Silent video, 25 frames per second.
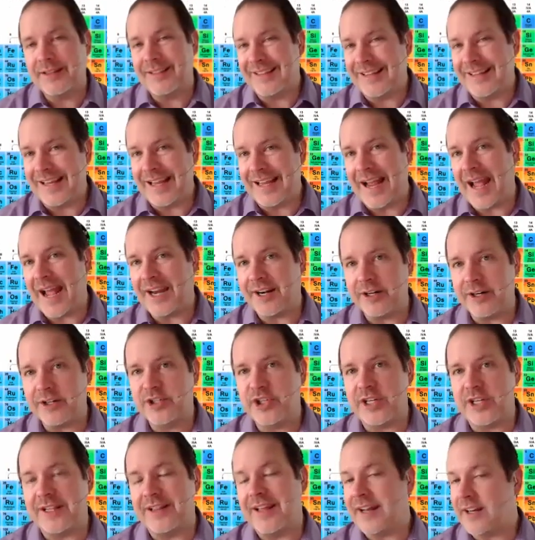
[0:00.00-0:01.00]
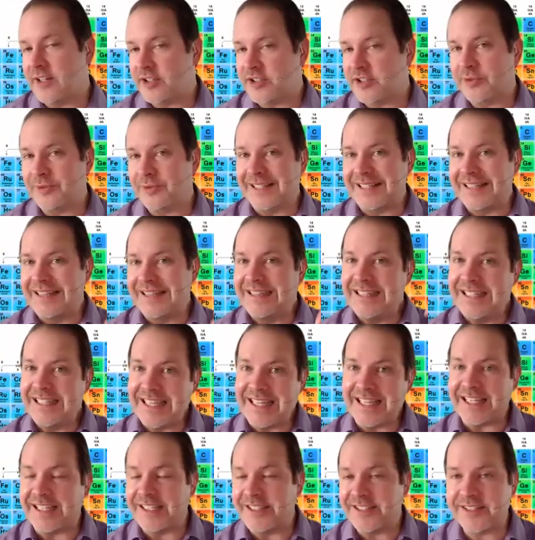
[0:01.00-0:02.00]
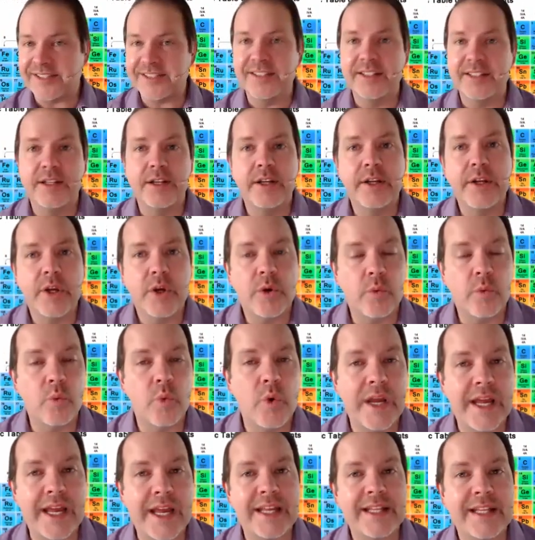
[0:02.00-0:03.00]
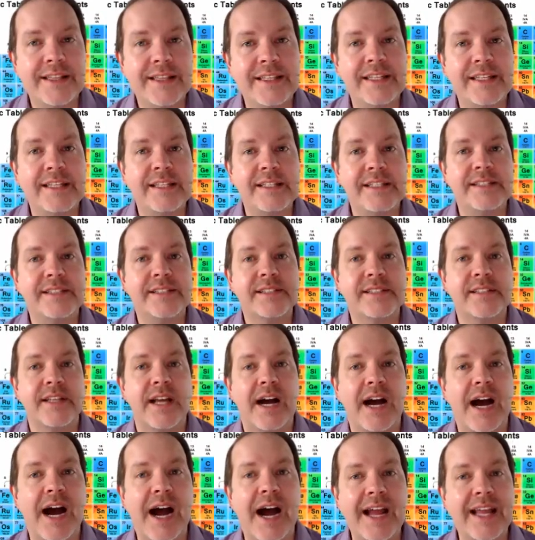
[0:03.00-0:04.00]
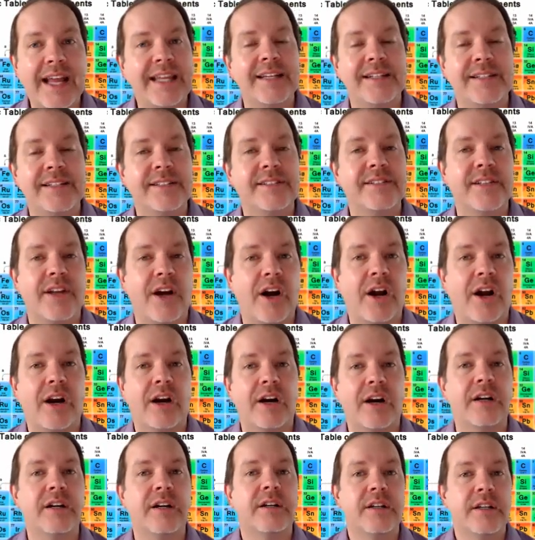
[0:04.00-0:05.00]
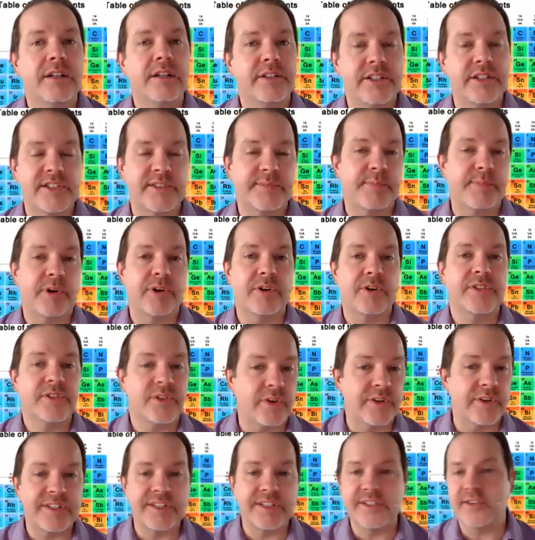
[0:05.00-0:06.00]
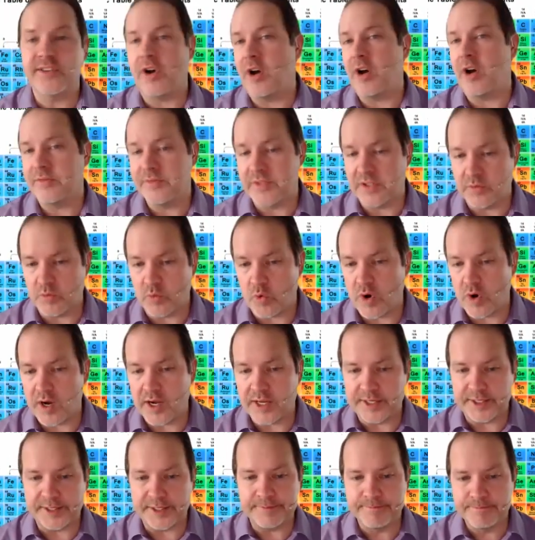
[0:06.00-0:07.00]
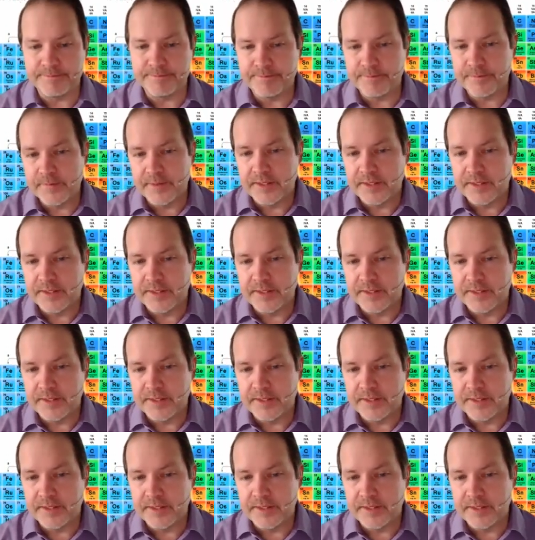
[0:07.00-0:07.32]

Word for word: the energy that is released when these ions are dispersed or dissolved in water.